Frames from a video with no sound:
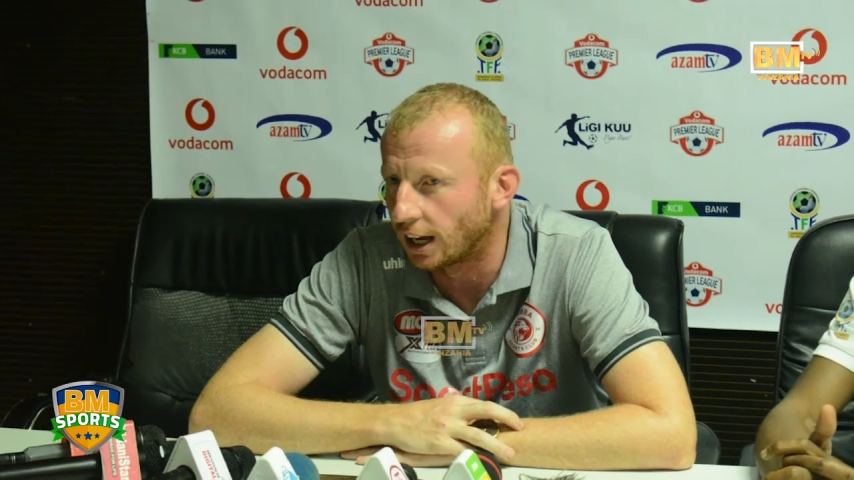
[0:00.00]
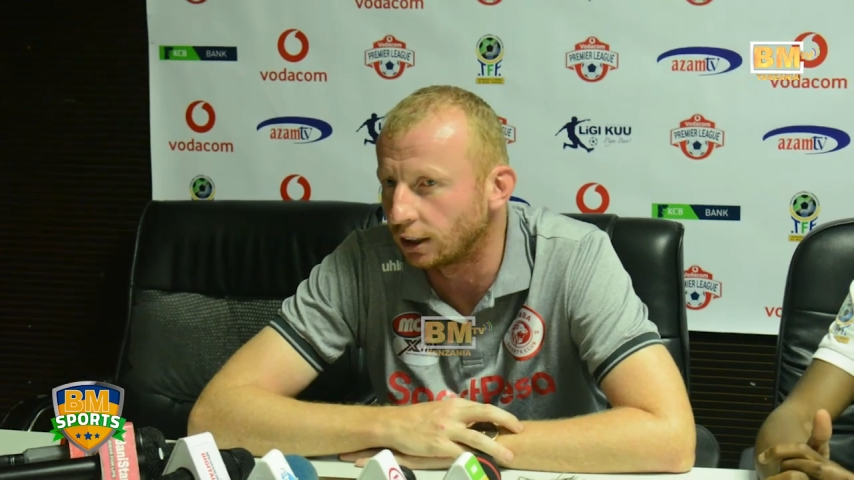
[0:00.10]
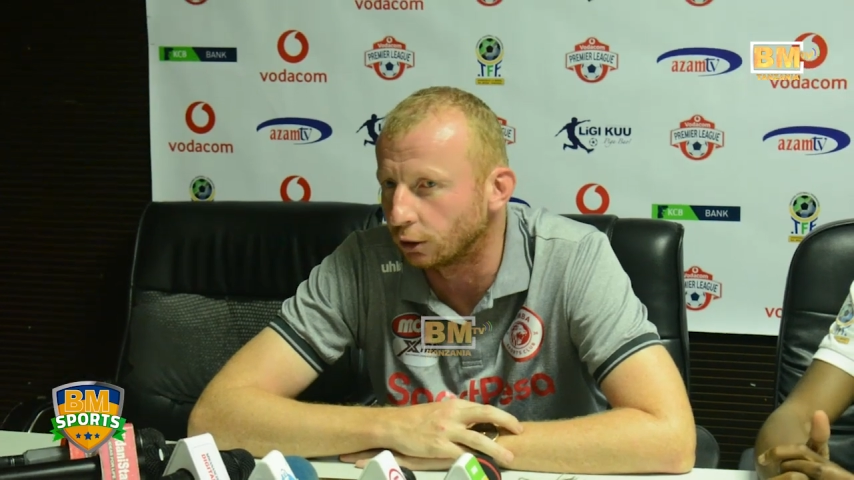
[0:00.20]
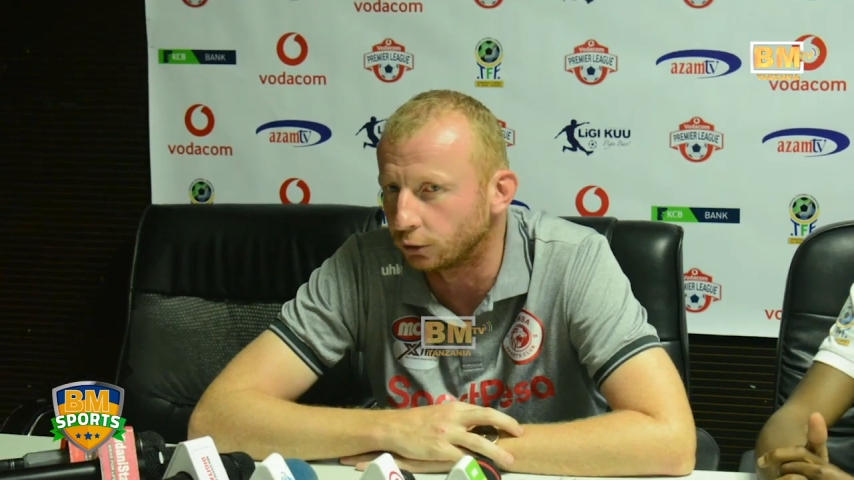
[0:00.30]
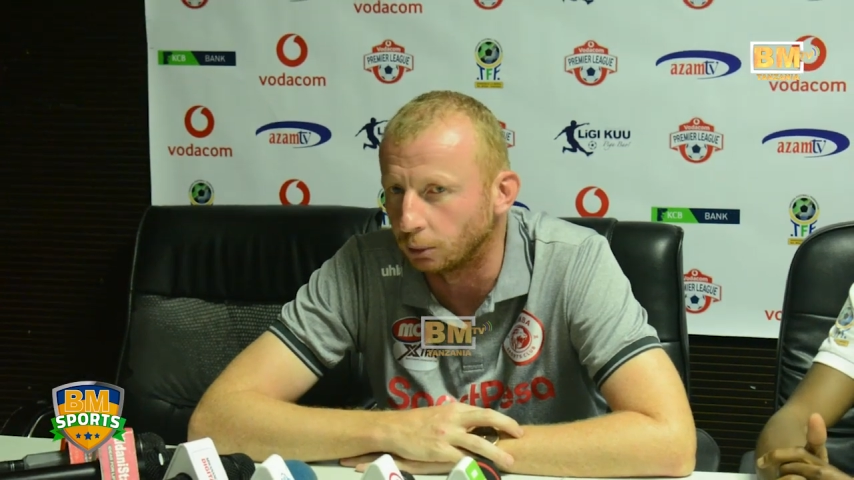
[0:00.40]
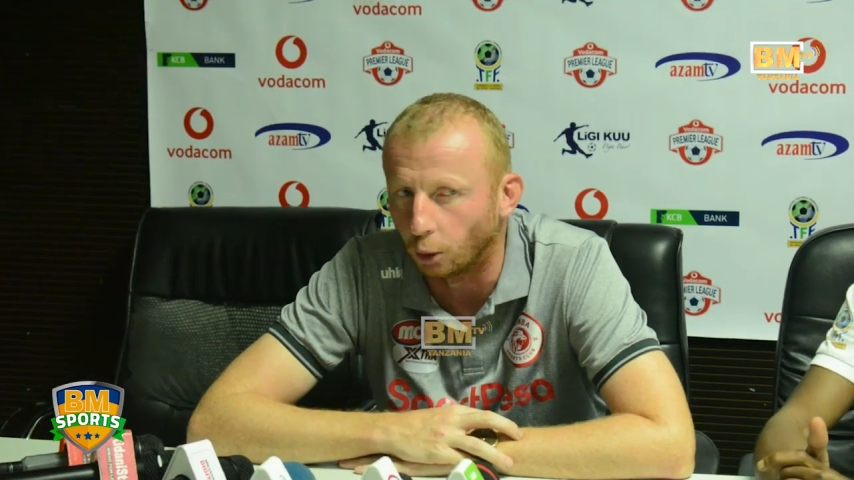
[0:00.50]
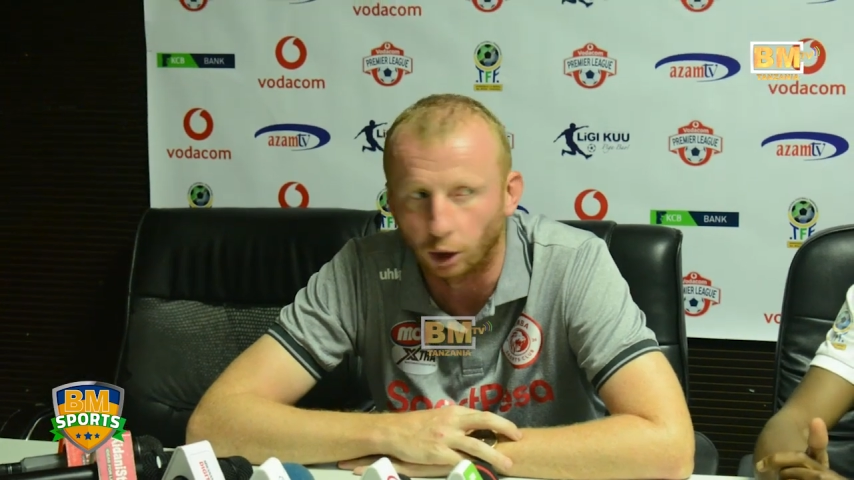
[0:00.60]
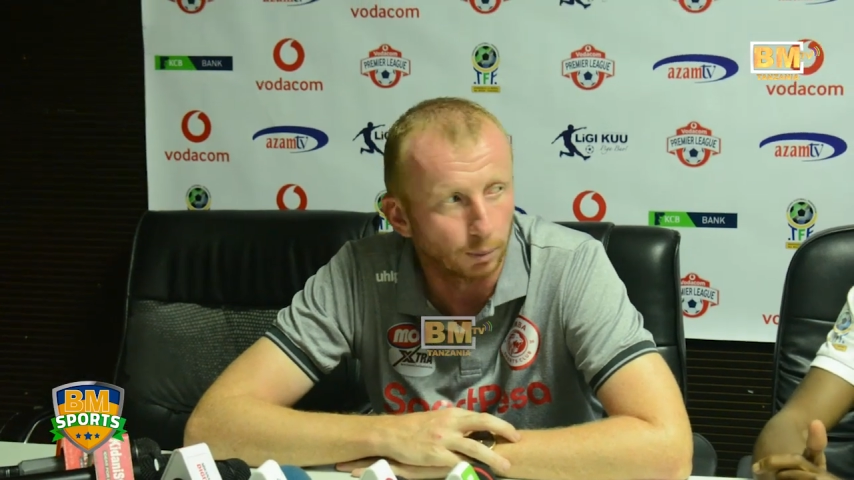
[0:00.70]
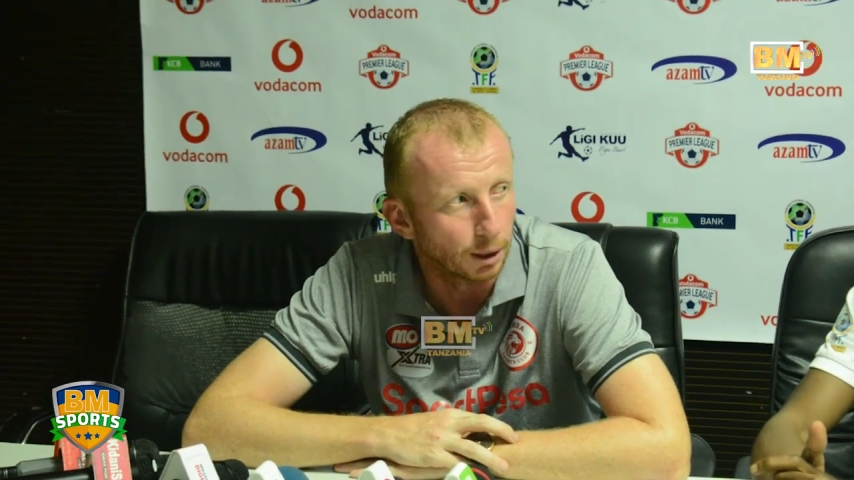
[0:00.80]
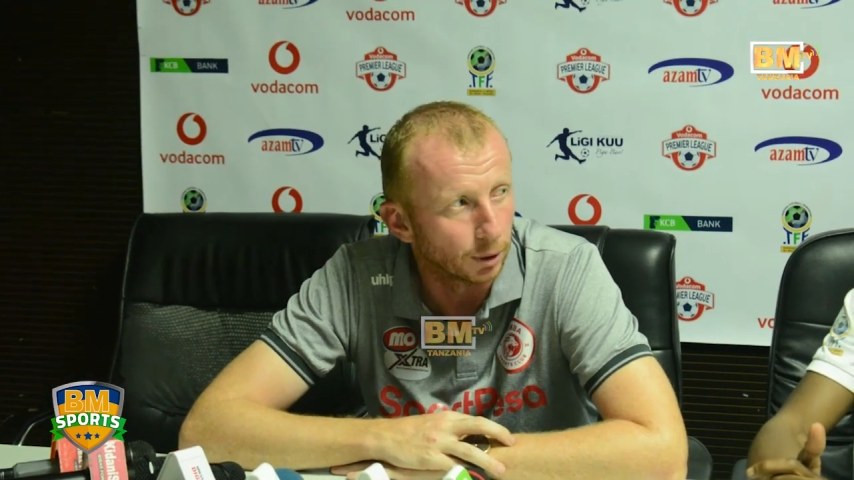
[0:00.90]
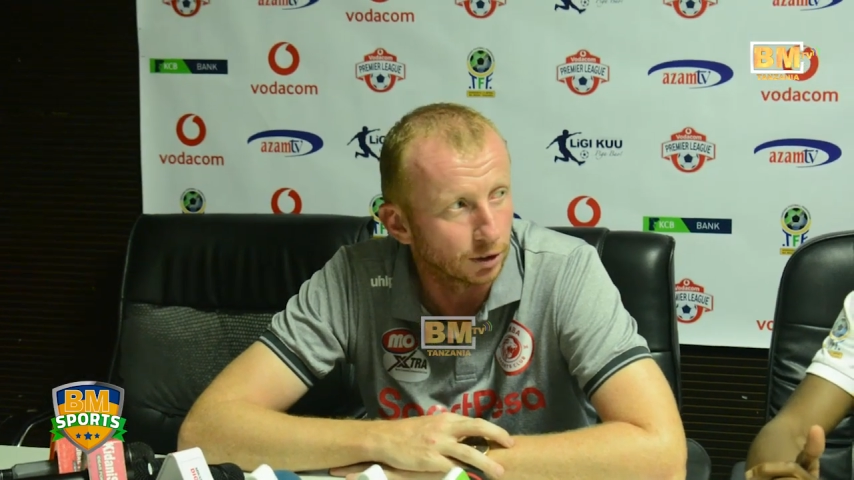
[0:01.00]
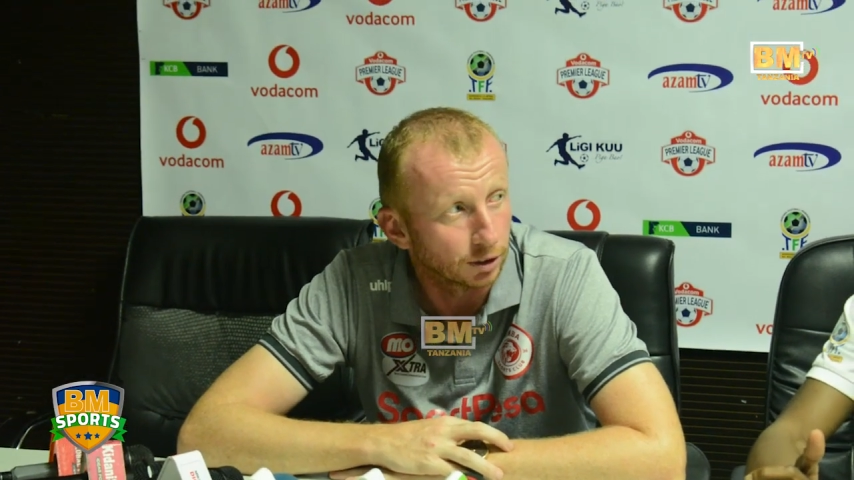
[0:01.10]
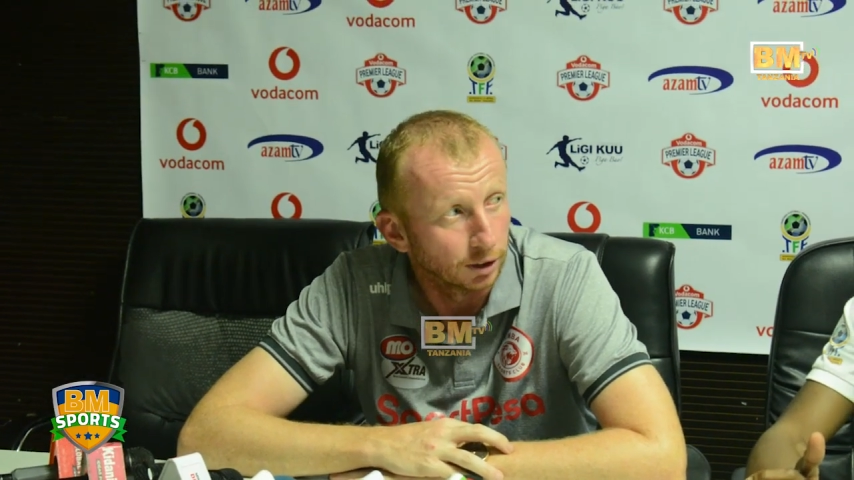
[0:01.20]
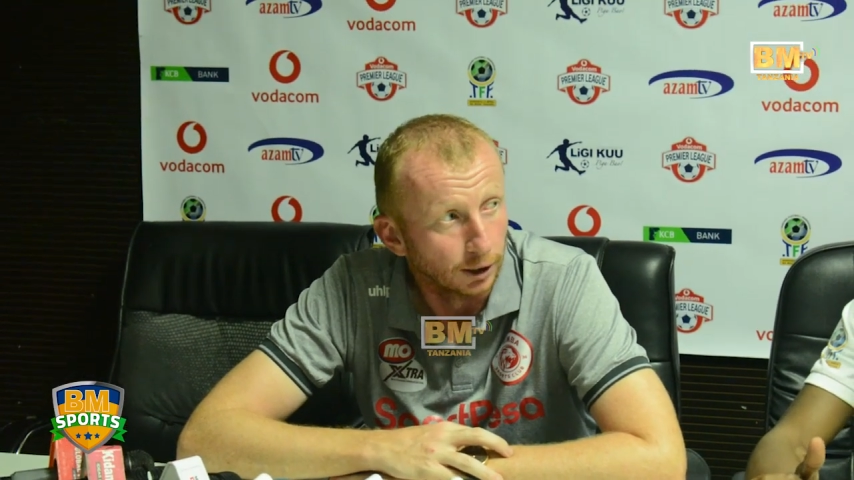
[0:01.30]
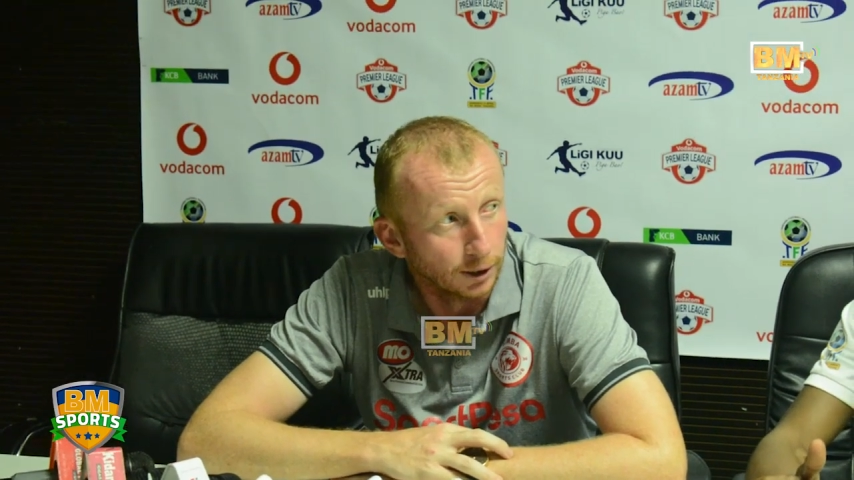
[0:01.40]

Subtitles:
head of the board members.